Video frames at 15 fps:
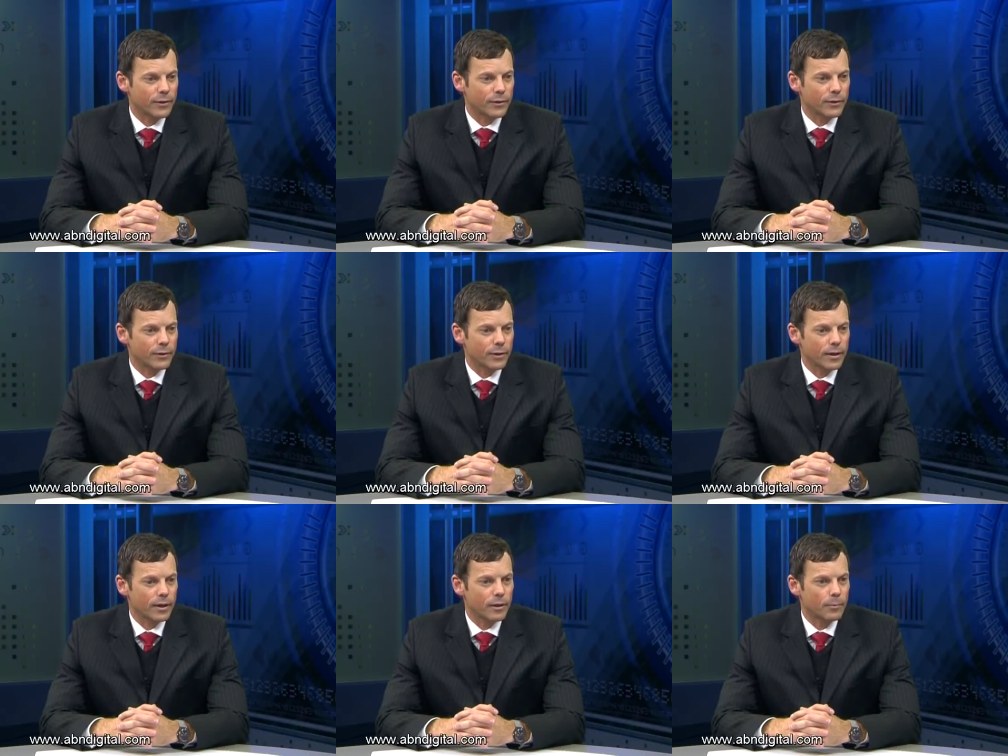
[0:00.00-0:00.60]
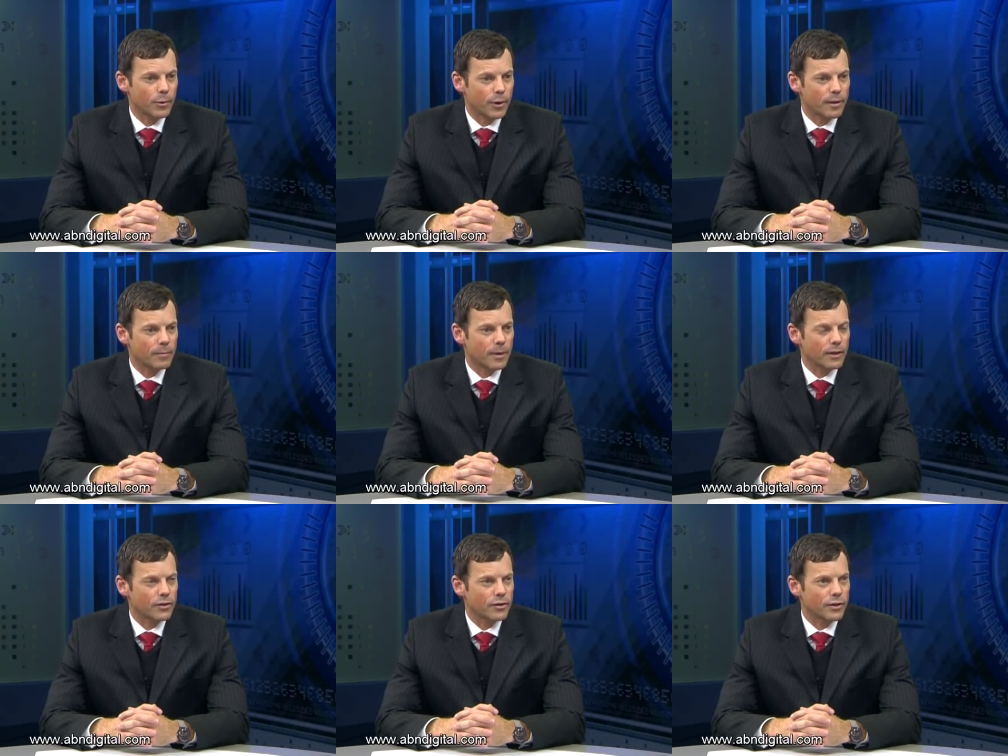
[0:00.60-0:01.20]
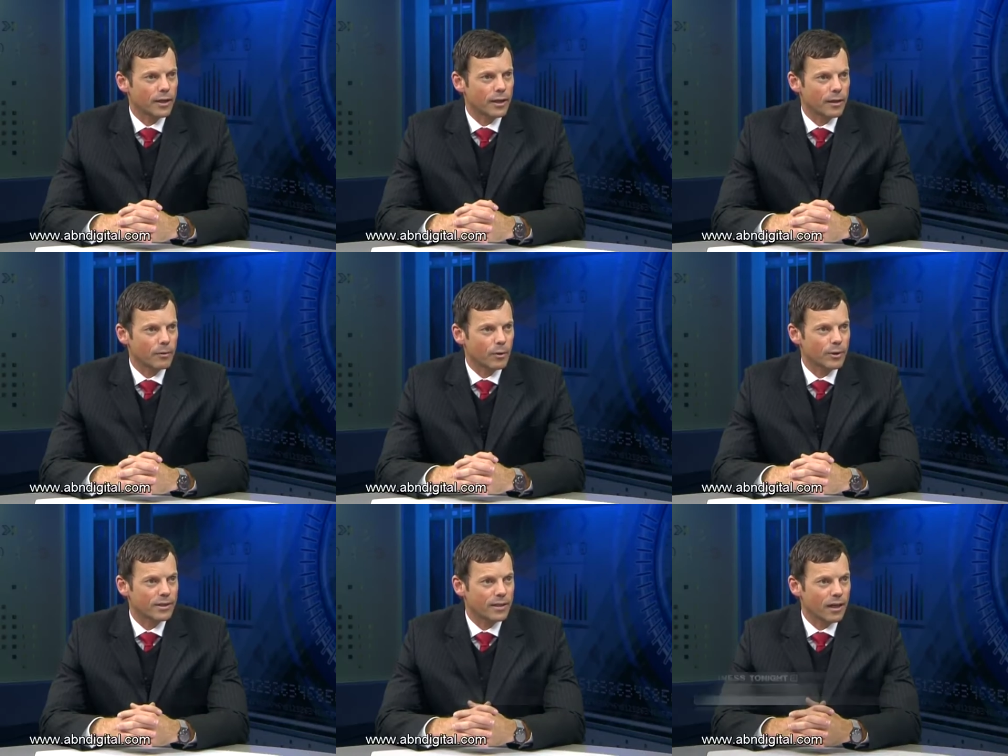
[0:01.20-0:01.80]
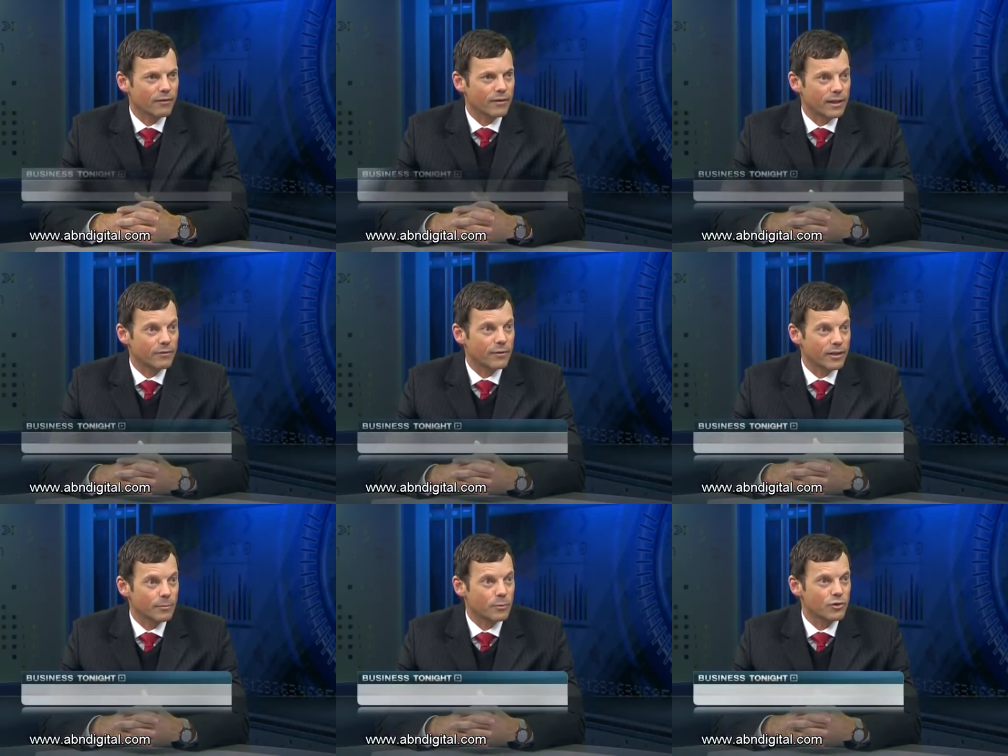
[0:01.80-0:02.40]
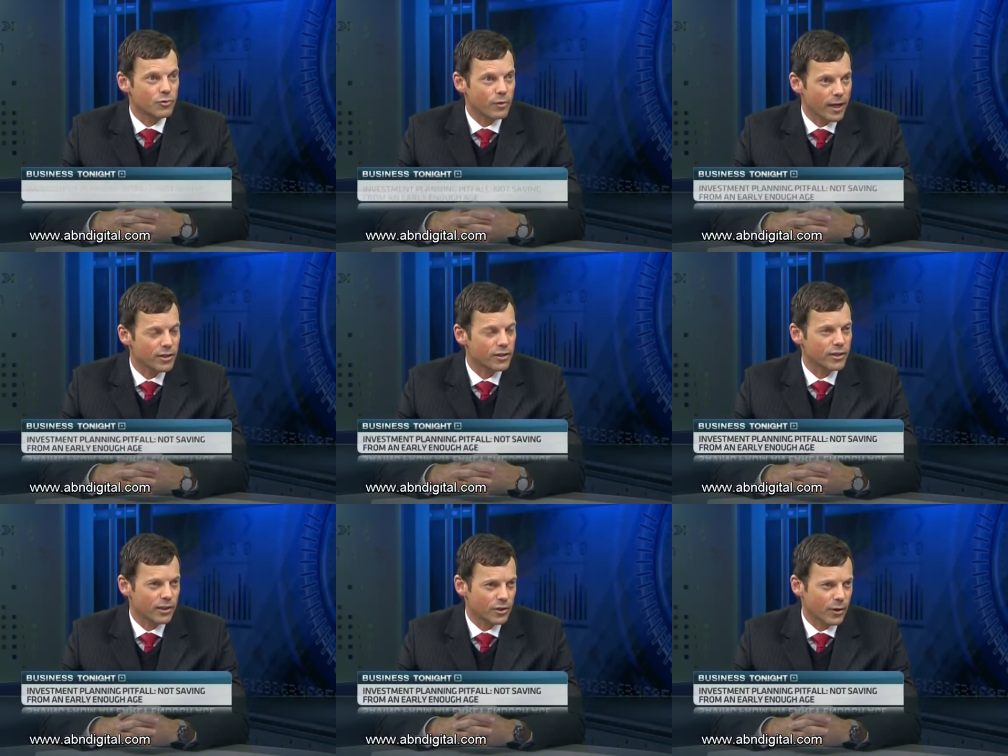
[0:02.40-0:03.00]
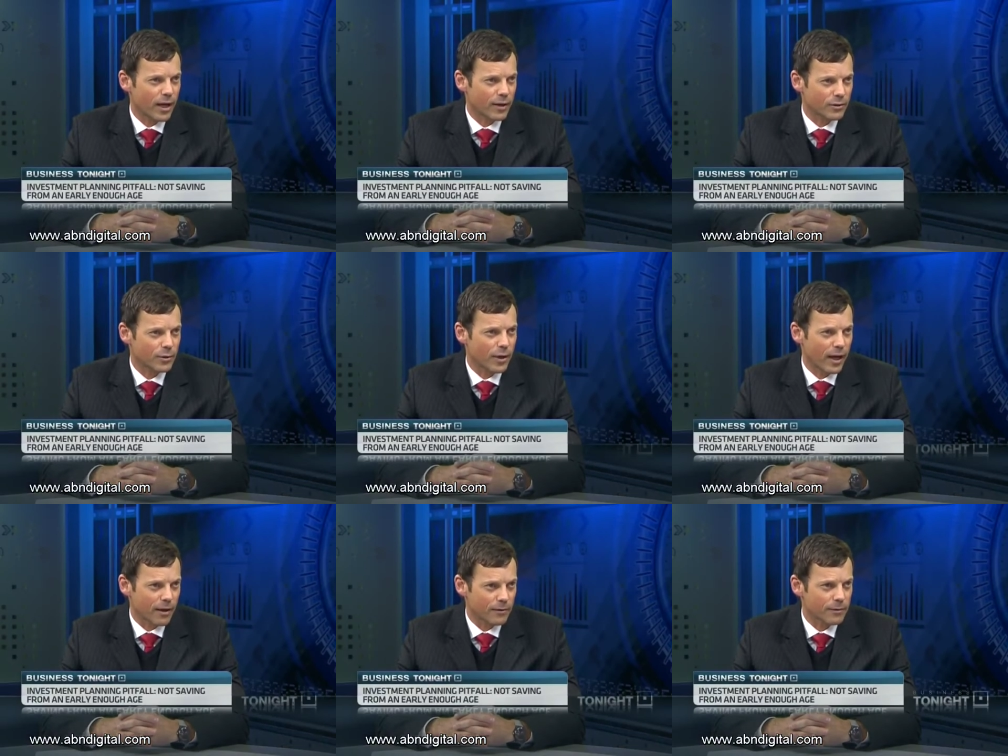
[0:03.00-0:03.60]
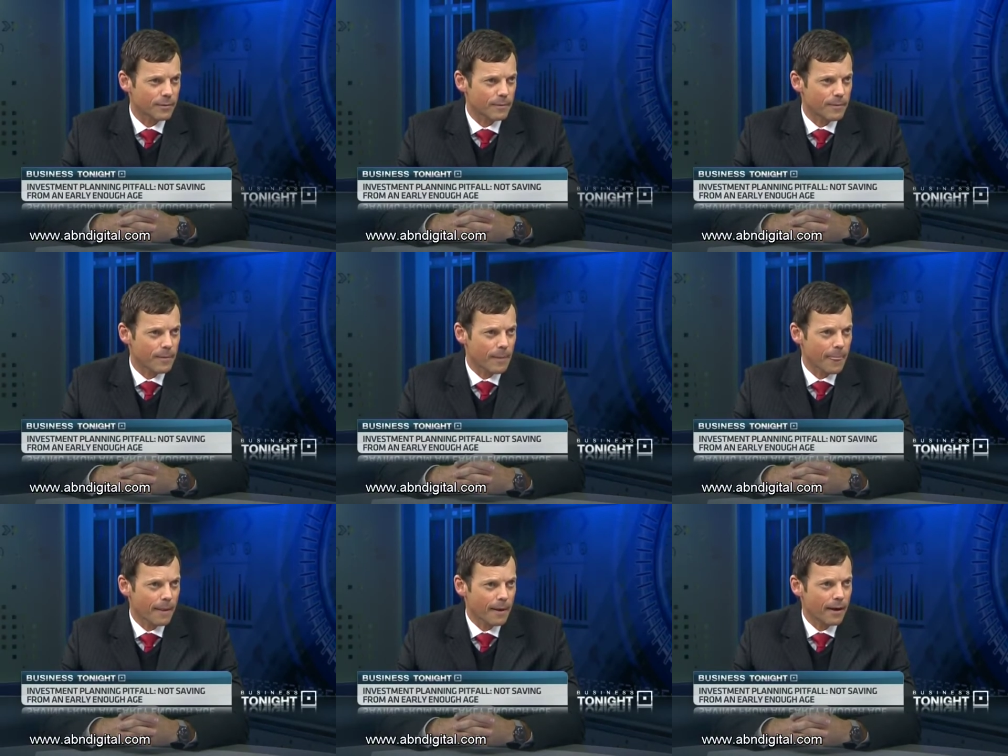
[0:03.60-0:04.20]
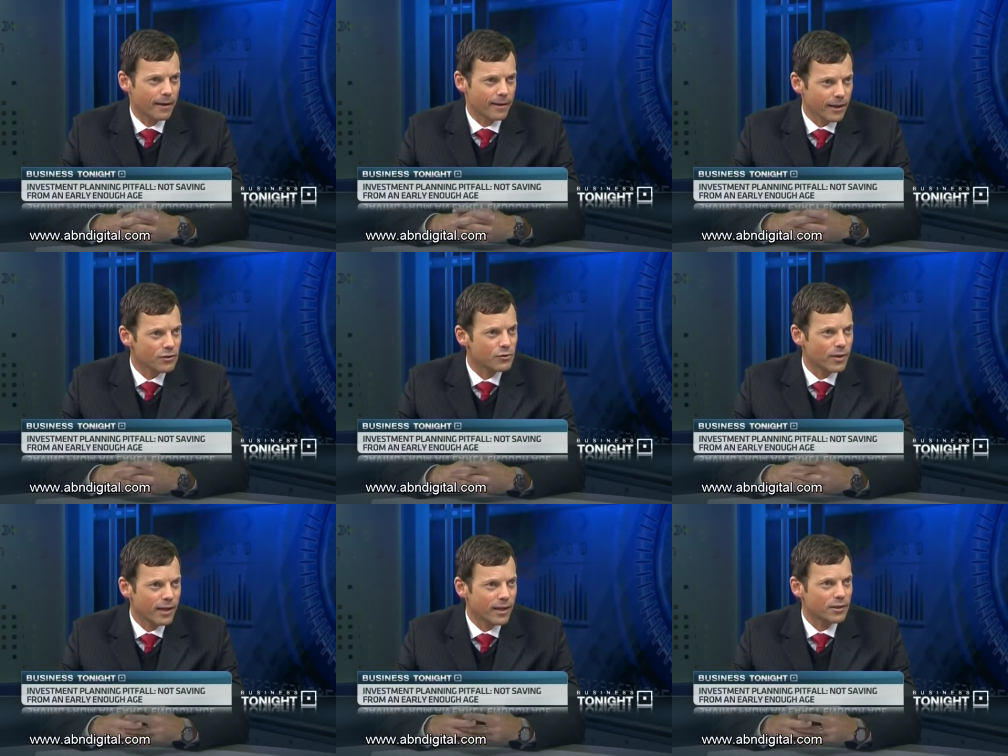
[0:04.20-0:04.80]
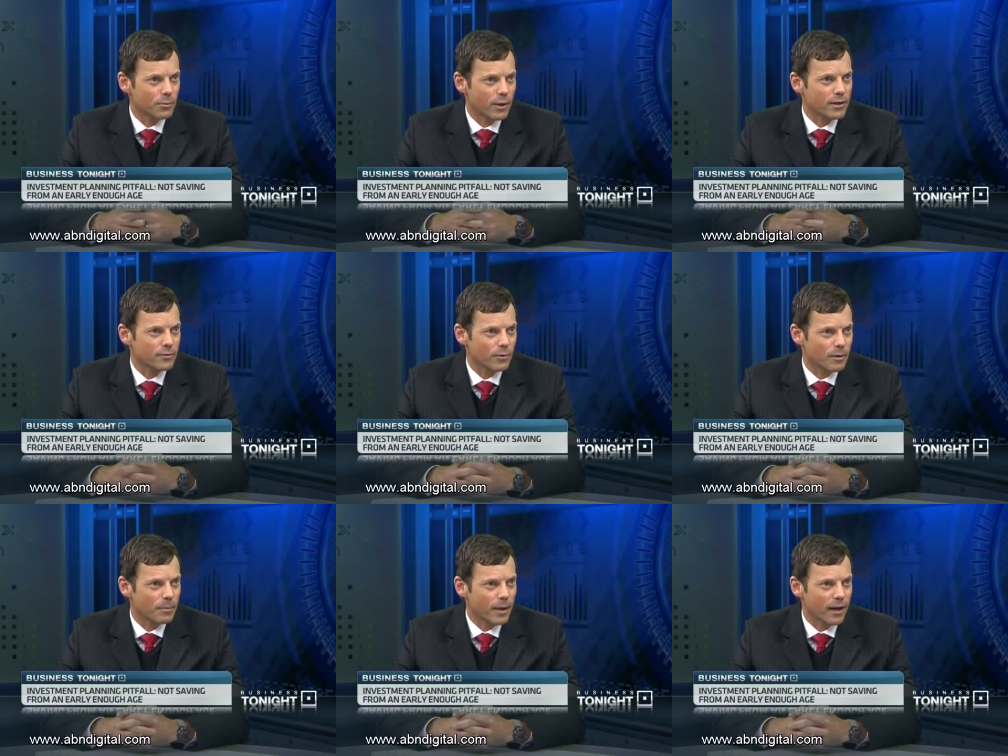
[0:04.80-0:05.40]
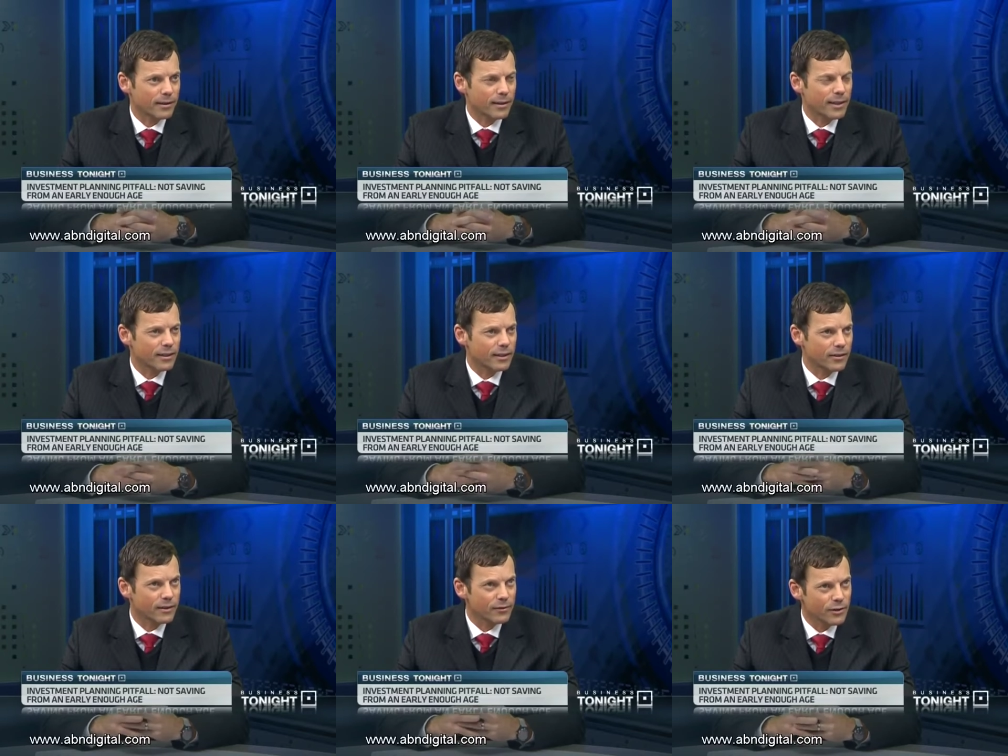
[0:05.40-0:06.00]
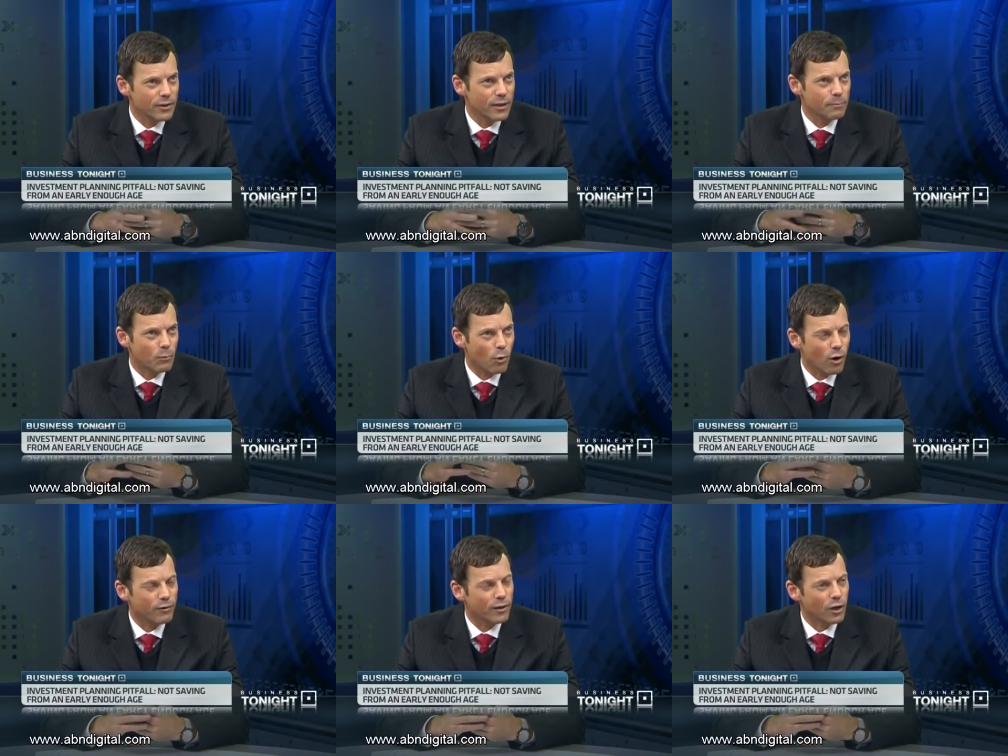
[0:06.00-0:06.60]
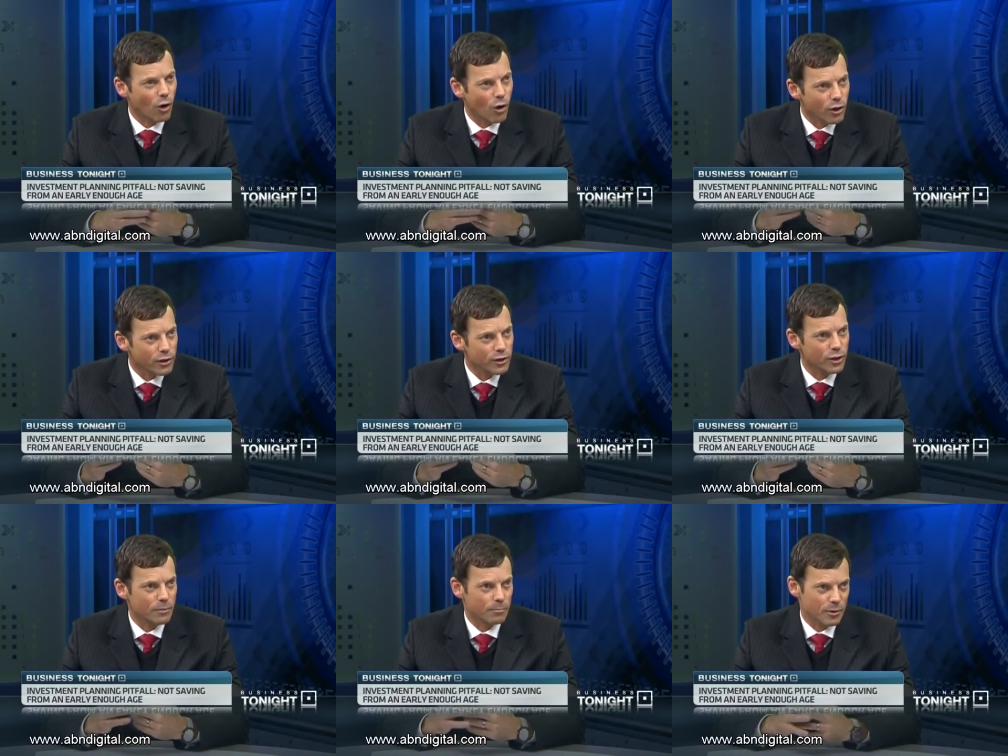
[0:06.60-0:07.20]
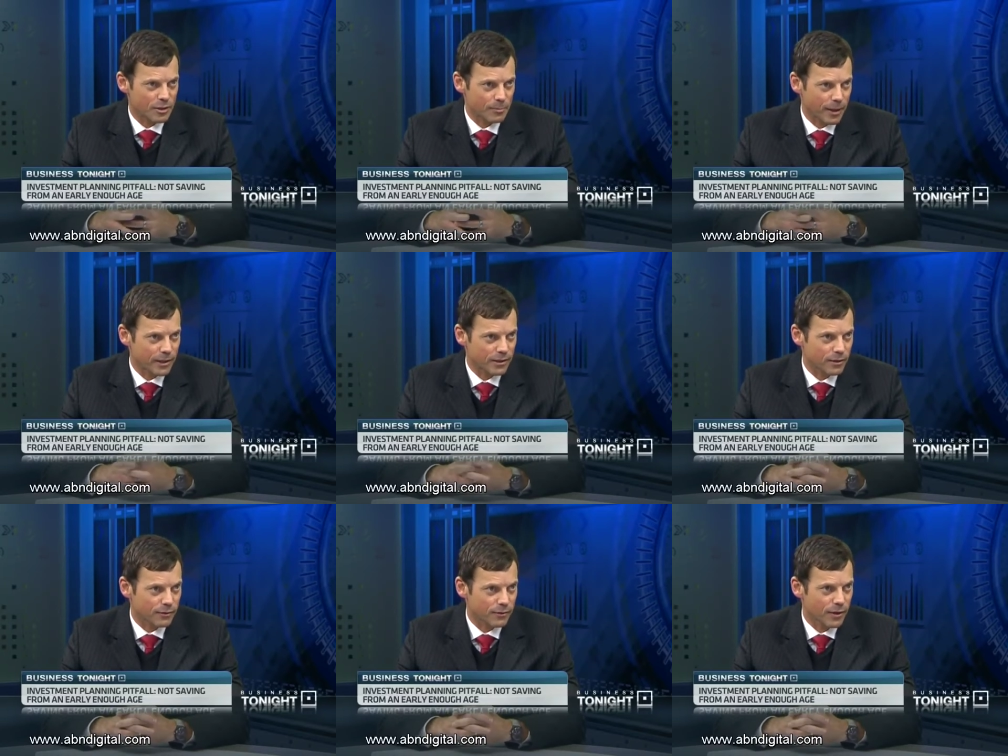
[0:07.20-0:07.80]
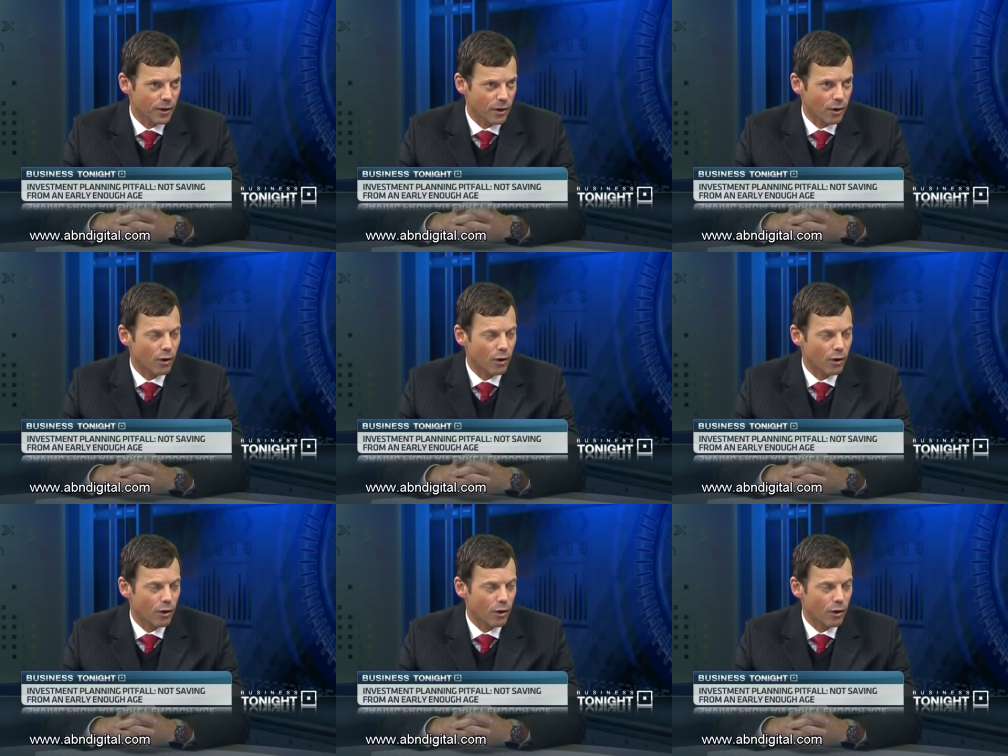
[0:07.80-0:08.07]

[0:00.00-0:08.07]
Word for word: you pretty much uh, what's kind of the investment strategy that you have to have. Right. And that really is what it's all about. And it gives you a more of a longer-term perspective yeah.